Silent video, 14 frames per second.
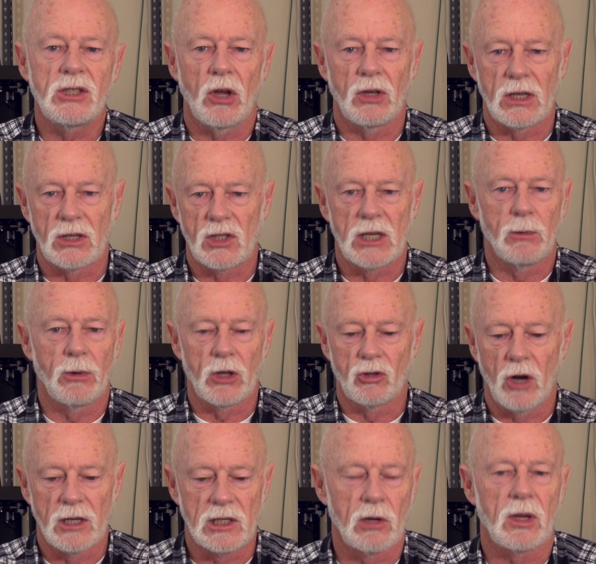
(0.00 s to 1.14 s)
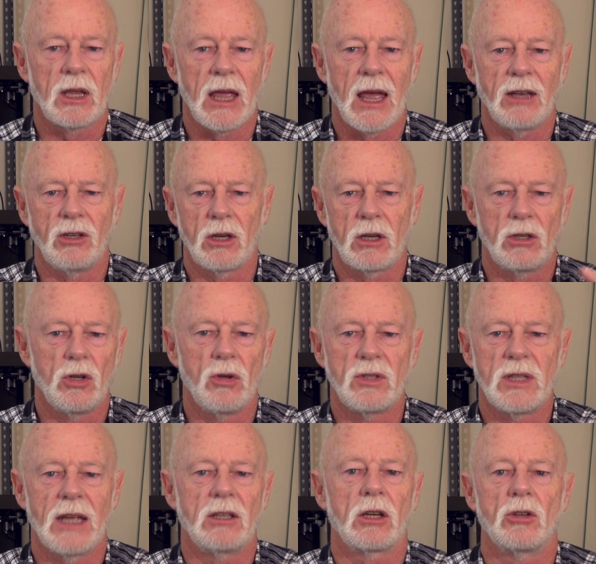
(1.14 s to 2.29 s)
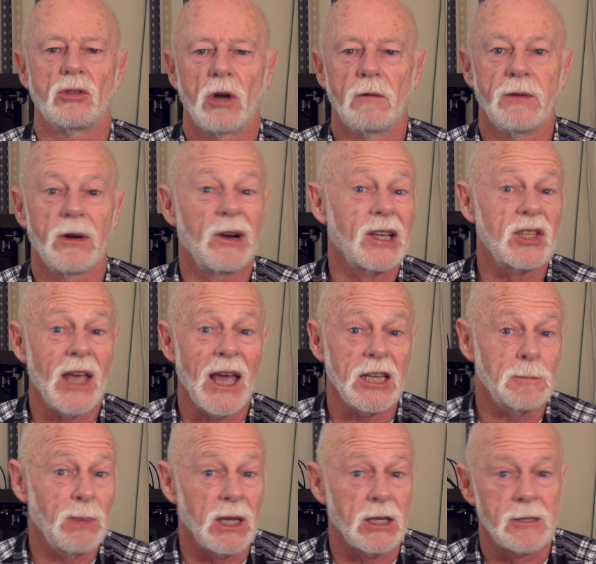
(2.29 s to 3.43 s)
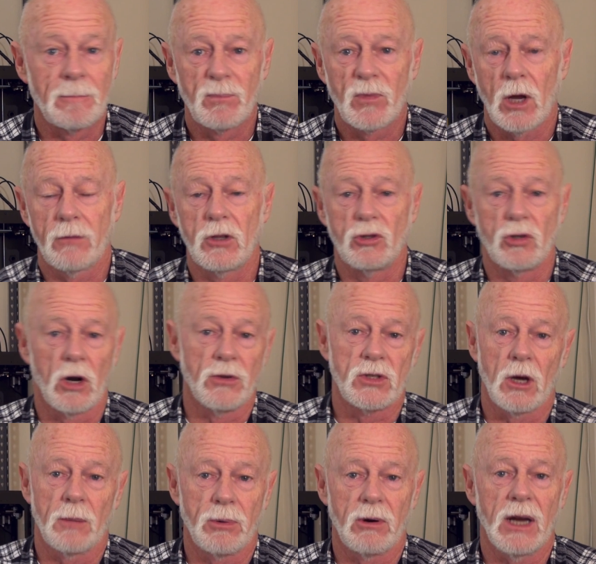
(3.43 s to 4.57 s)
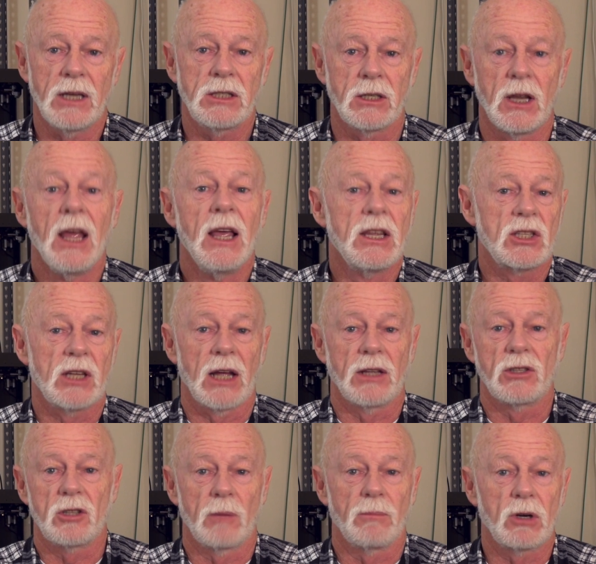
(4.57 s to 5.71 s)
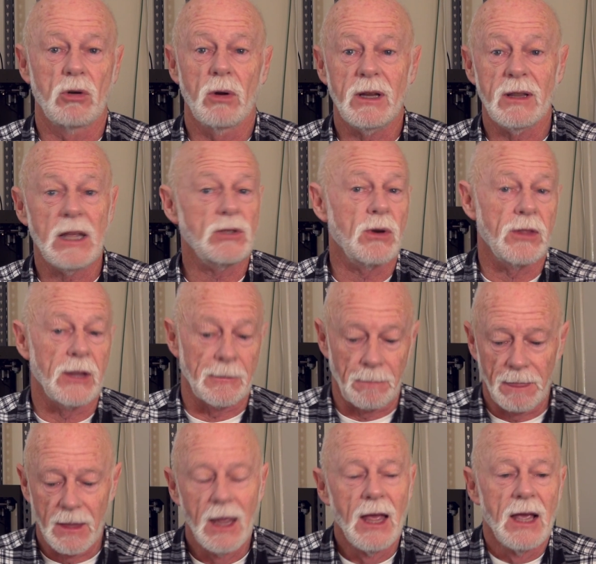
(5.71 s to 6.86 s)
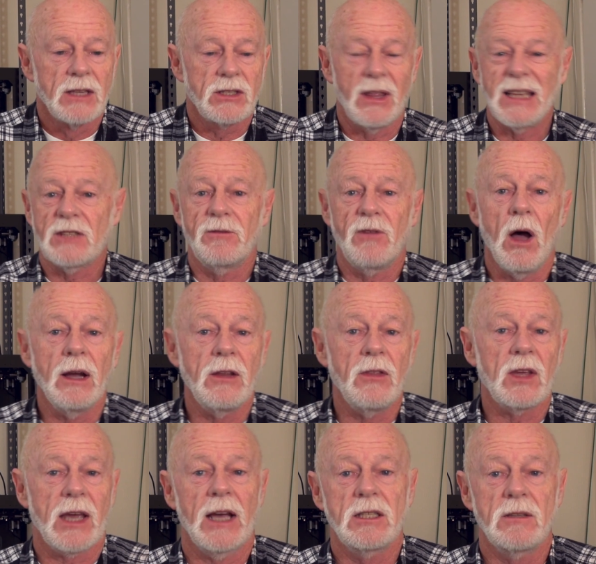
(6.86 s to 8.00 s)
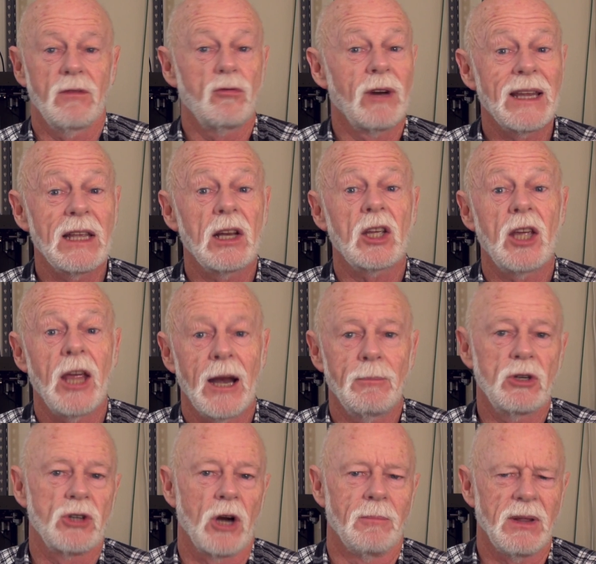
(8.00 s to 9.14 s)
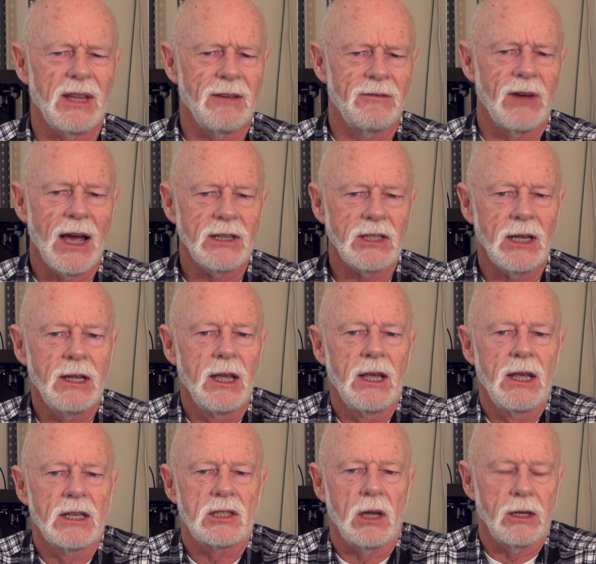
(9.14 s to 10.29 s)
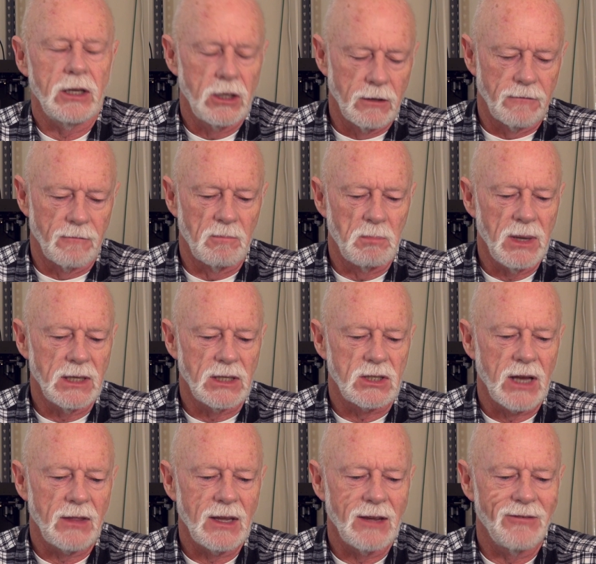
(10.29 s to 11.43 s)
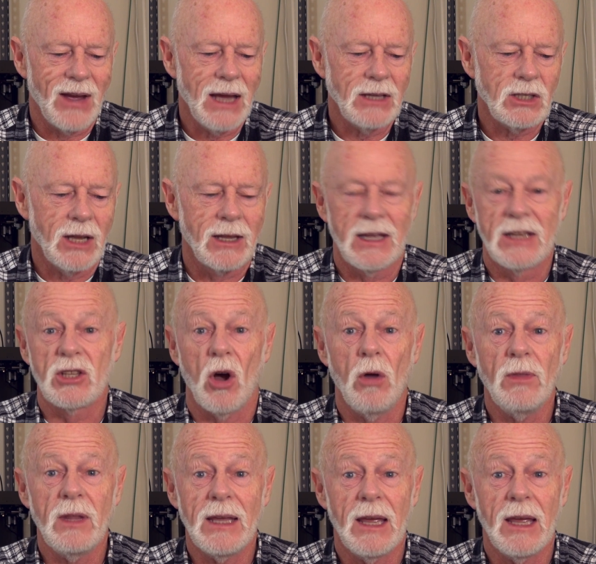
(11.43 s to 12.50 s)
so you can see what the drone's looking at, and you can use that to control various aspects of the drone's operation, start and stop recording, that sort of thing. So that's fine in the case of a regular camera drone, but the Avata, slightly different beast. Now the Avata is on the